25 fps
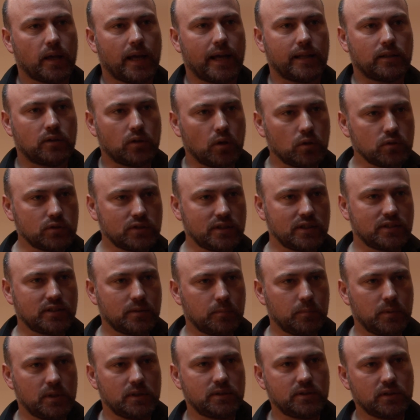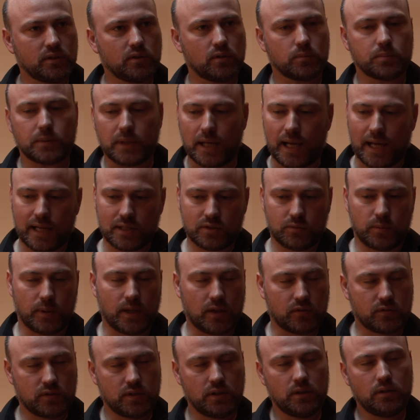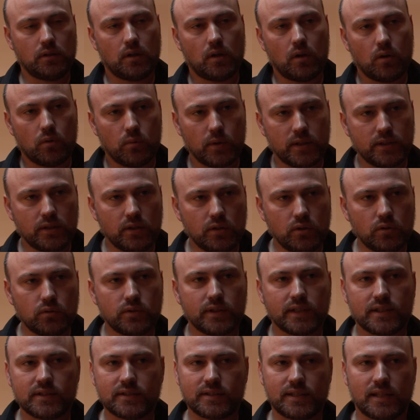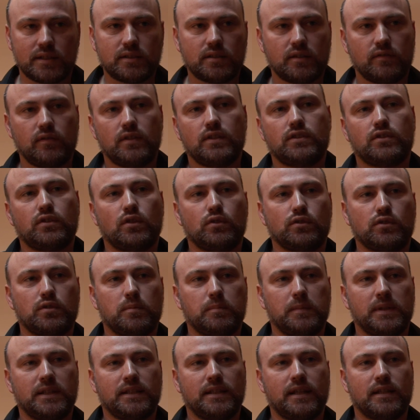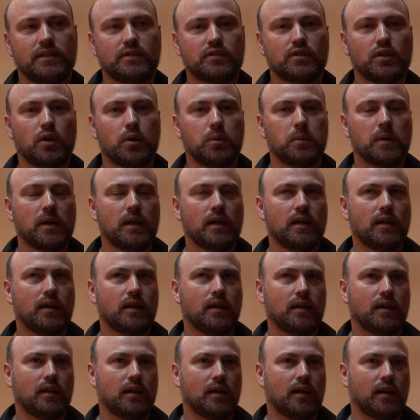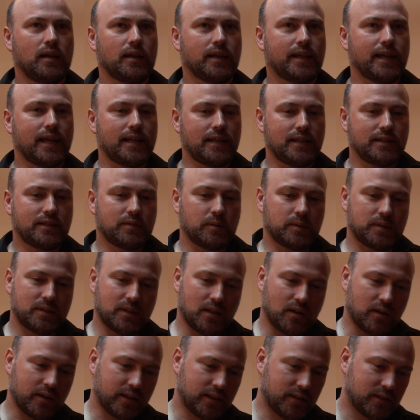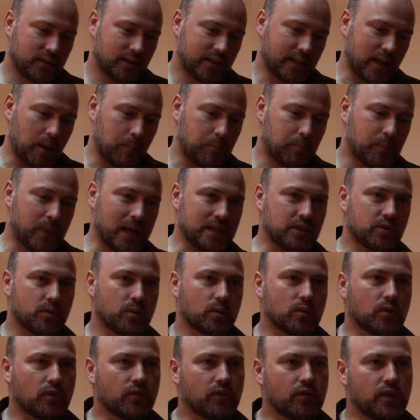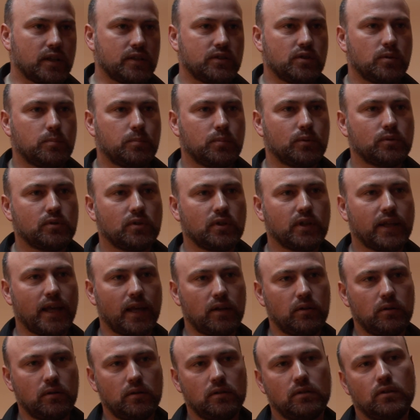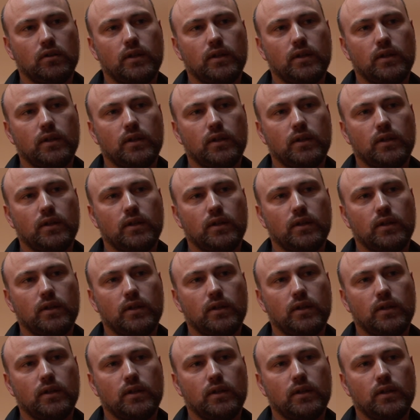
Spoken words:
And those disability groups, as we have seen, already use extensively social media. So again, it is like that patchwork of things you put together.